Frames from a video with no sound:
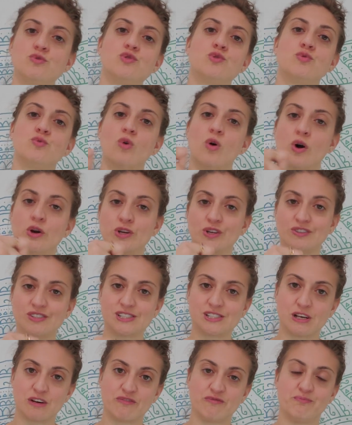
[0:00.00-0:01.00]
draw
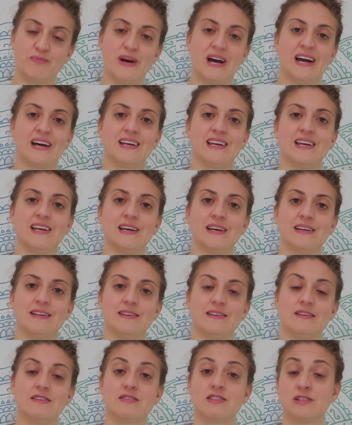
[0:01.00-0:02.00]
yourself back
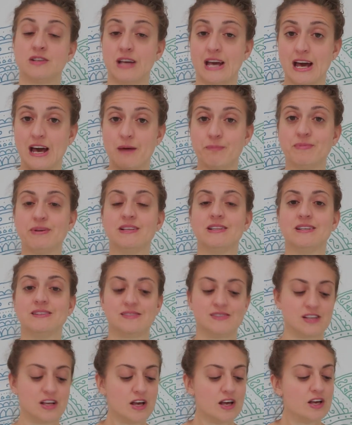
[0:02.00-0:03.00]
in to
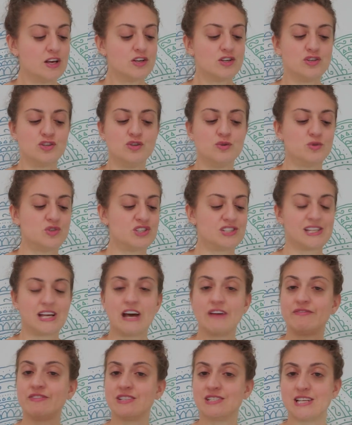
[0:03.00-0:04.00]
happiness, you just
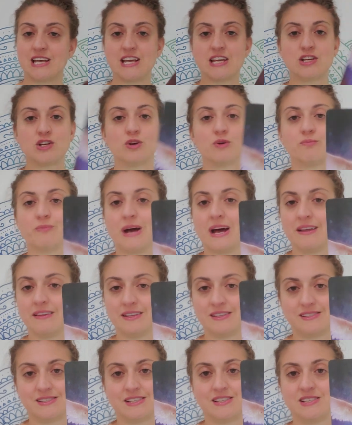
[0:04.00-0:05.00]
have to take your
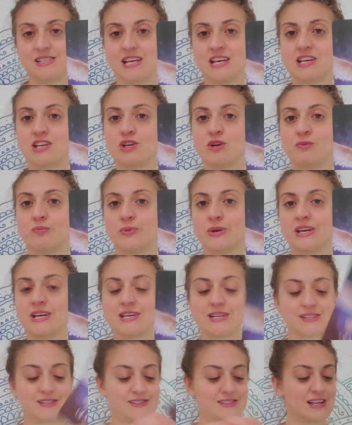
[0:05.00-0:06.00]
balance and take your
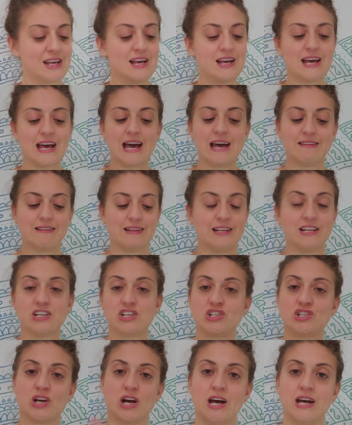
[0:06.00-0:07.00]
peace and let it
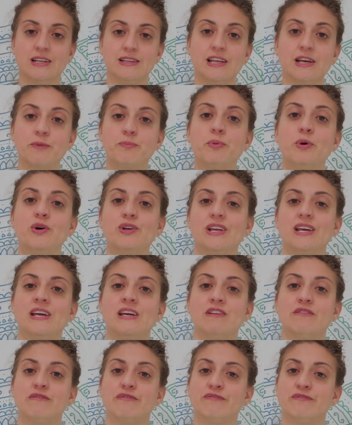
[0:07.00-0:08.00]
shine like put
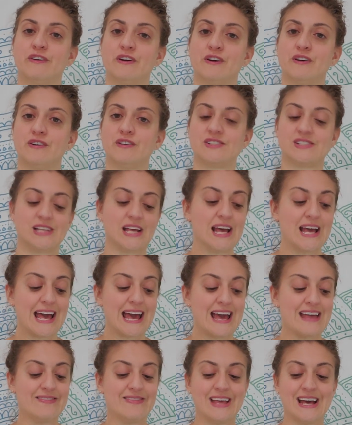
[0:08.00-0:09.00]
it first
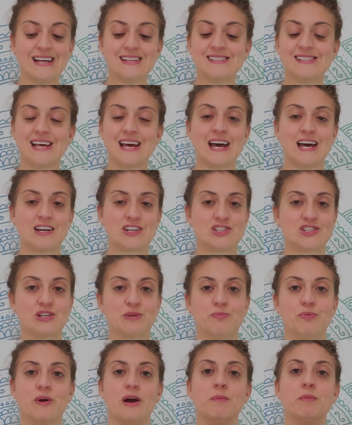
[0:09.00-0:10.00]
and that's actually
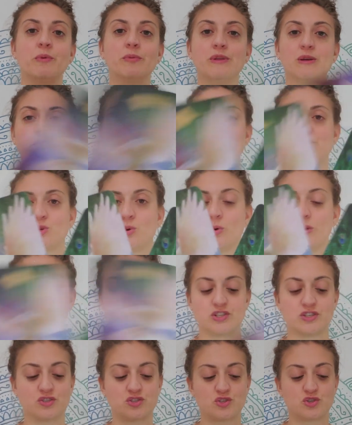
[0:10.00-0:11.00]
probably what's going
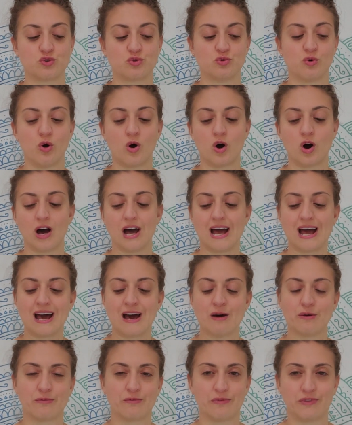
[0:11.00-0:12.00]
to draw
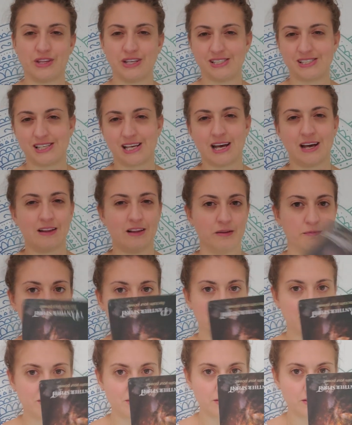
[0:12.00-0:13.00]
out this
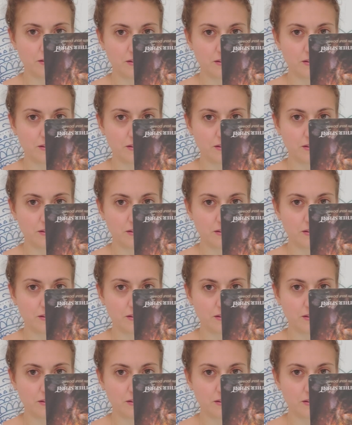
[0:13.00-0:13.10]
element